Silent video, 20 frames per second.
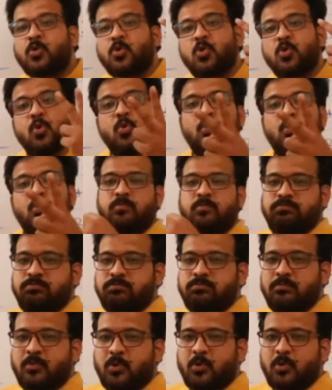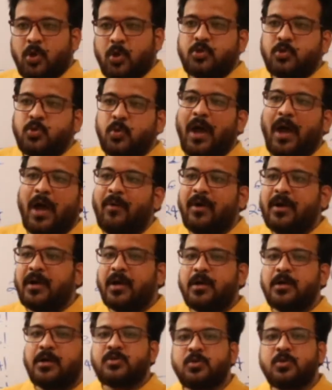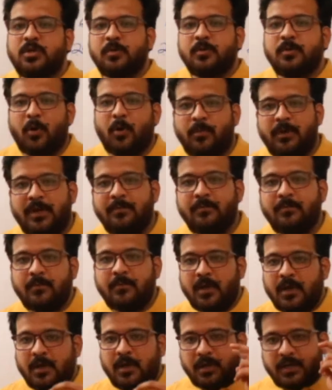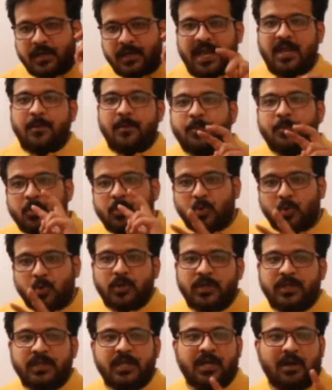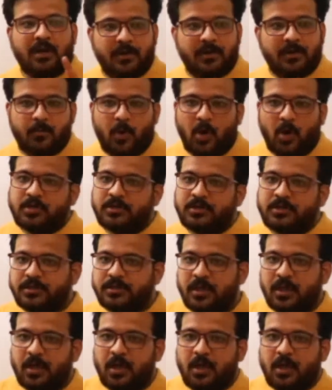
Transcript: 2. Those who haven't understood the problem, type 2 in the comment box.